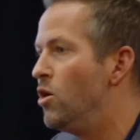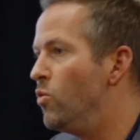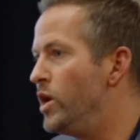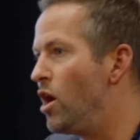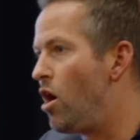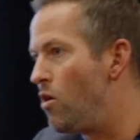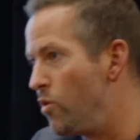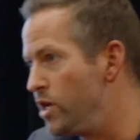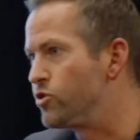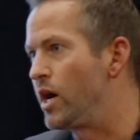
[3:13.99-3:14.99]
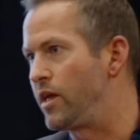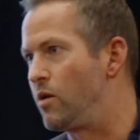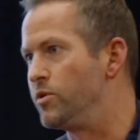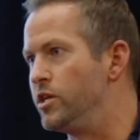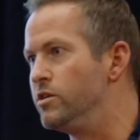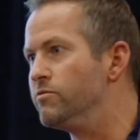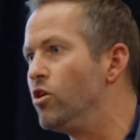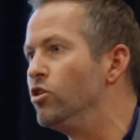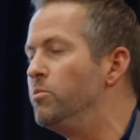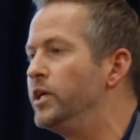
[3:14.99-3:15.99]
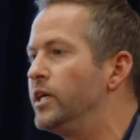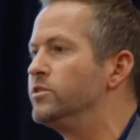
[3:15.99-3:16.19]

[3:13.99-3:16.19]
we track that within Nuvolo because